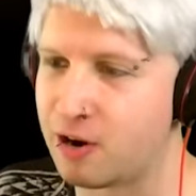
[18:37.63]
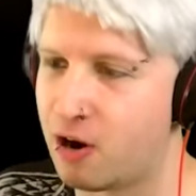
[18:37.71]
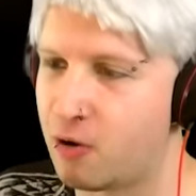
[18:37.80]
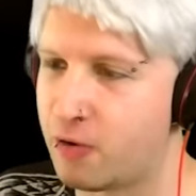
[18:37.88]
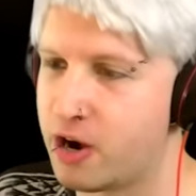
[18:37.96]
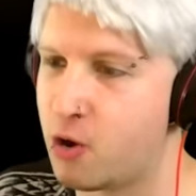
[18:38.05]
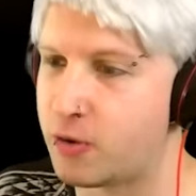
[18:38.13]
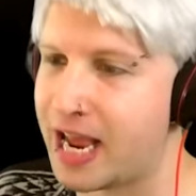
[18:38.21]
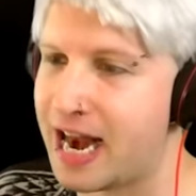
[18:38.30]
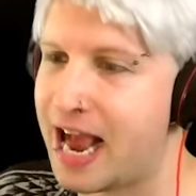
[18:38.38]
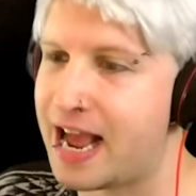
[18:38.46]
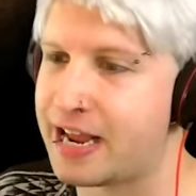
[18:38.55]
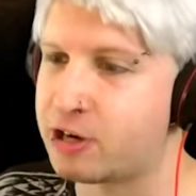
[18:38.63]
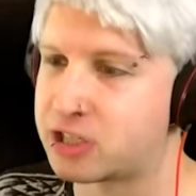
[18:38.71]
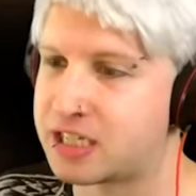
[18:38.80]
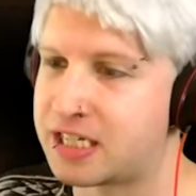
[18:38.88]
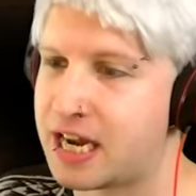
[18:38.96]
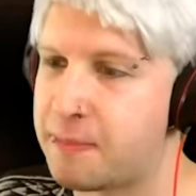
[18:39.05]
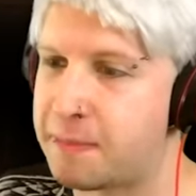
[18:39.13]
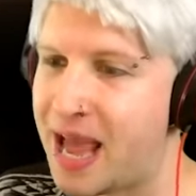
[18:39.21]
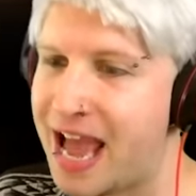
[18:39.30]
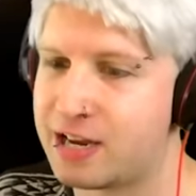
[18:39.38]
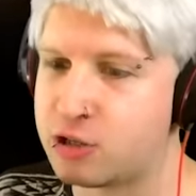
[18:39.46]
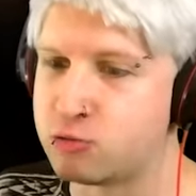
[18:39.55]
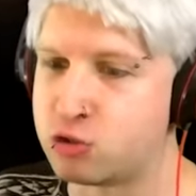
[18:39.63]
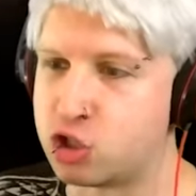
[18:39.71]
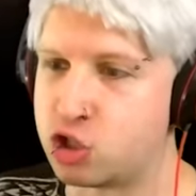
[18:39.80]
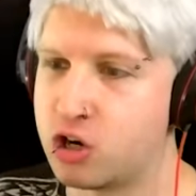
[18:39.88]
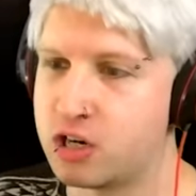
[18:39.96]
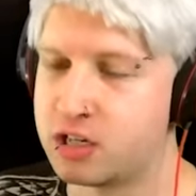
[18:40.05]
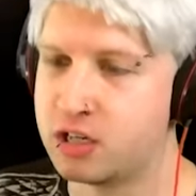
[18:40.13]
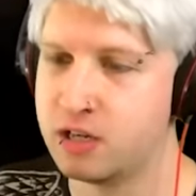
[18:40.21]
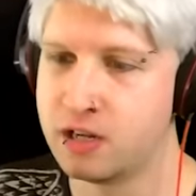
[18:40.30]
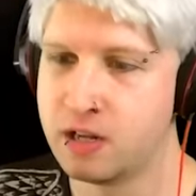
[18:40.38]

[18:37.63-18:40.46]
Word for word: Oh no, get out of here, Sinbad, you jerk.